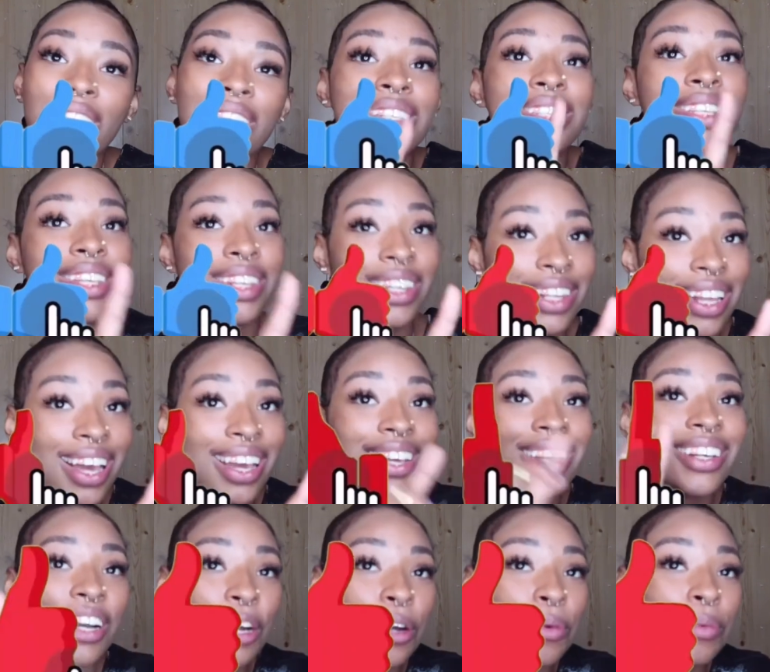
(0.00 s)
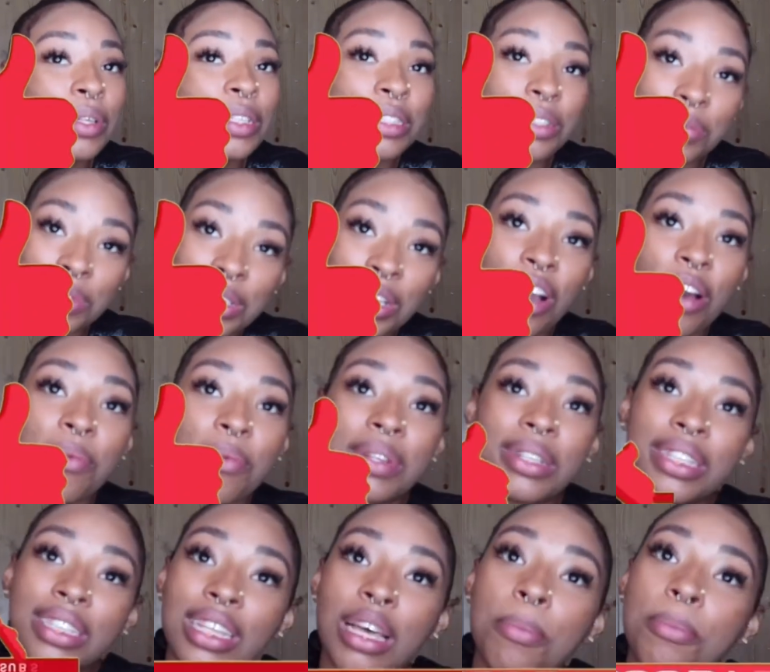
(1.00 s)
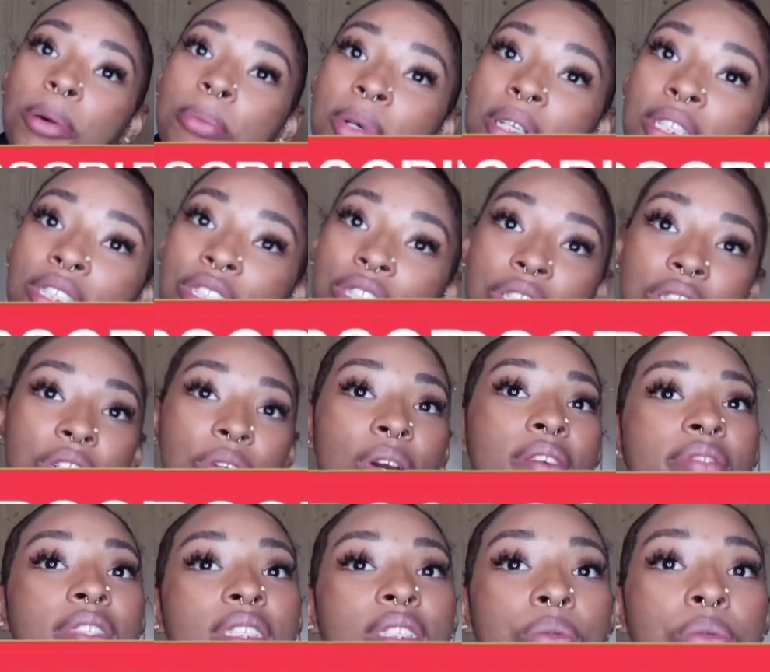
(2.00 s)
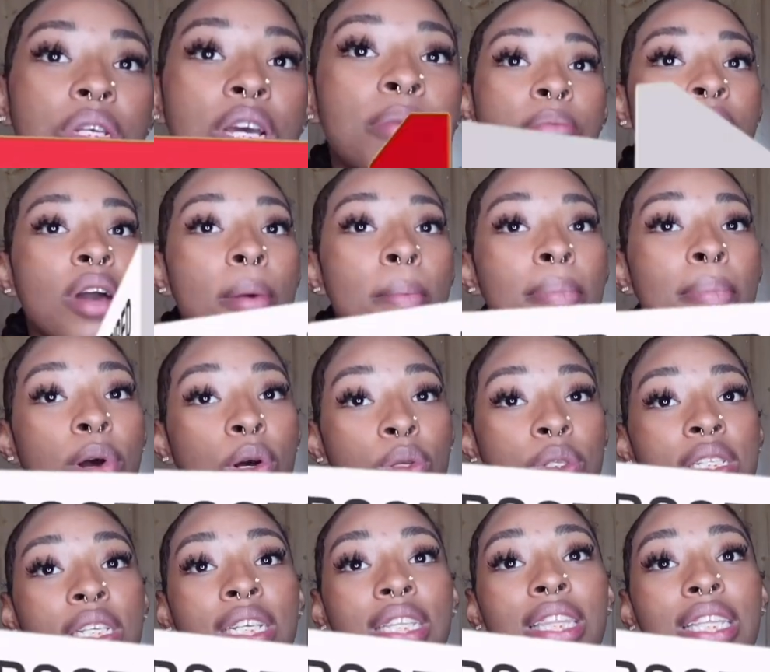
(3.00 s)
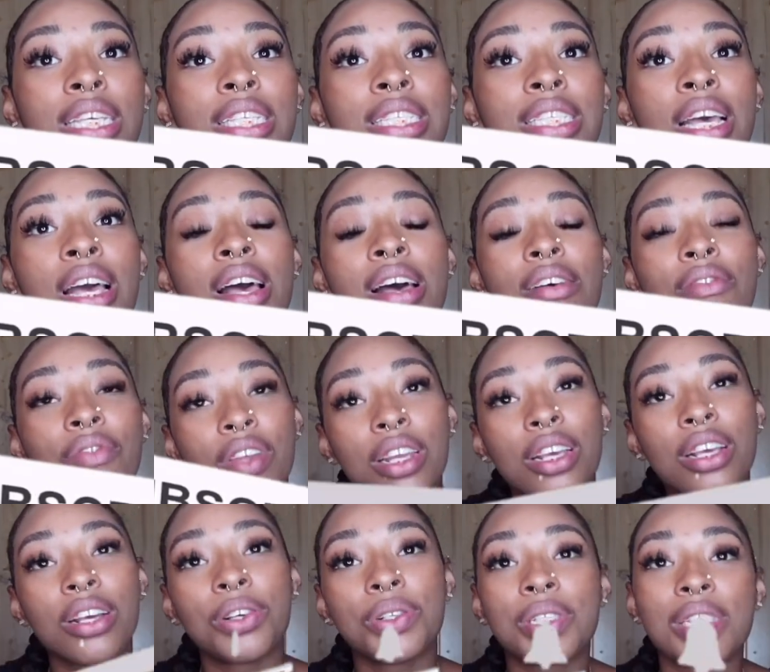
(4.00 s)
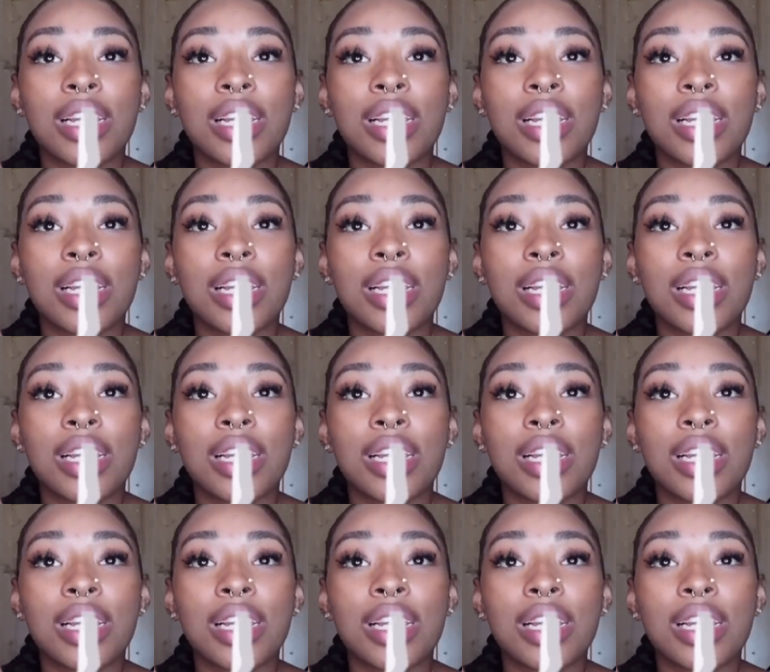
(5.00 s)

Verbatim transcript: to like, comment, subscribe, and hit that bell button just know every single time I'm posting these videos.